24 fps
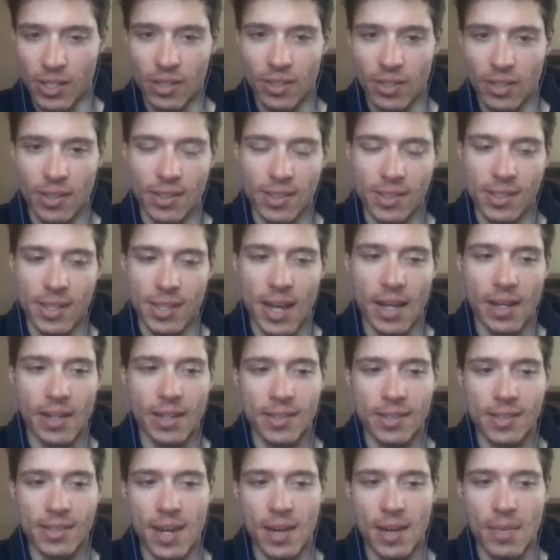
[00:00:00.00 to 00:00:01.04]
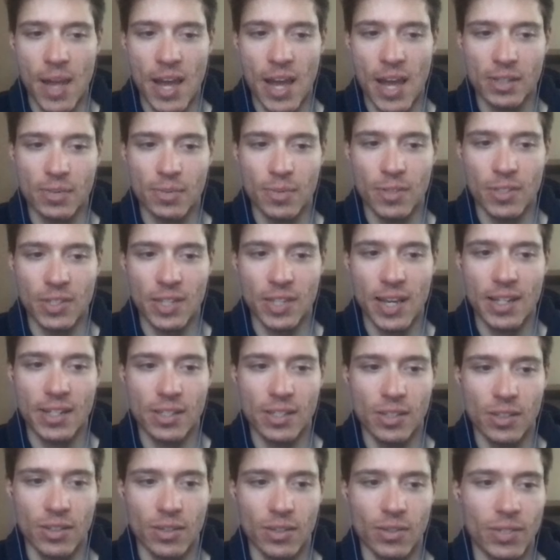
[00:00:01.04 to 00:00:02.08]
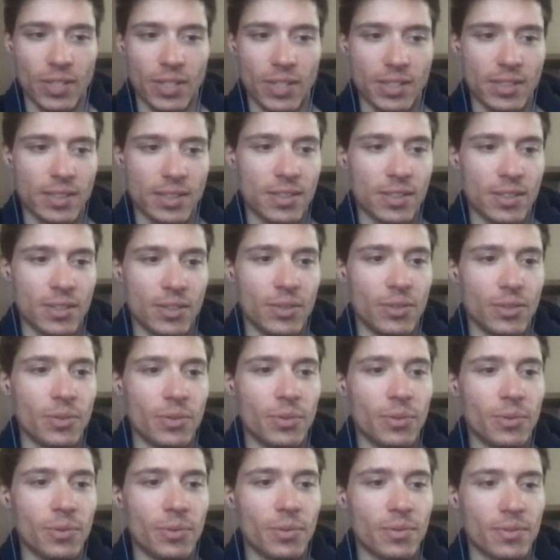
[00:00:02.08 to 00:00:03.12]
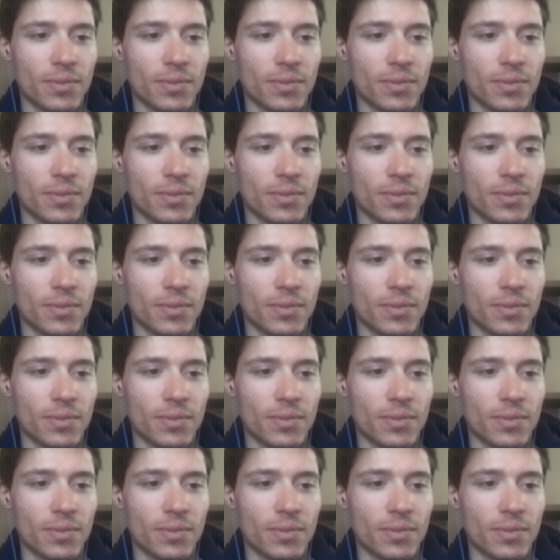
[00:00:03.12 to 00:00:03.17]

it's not a maximal test. You don't need to, you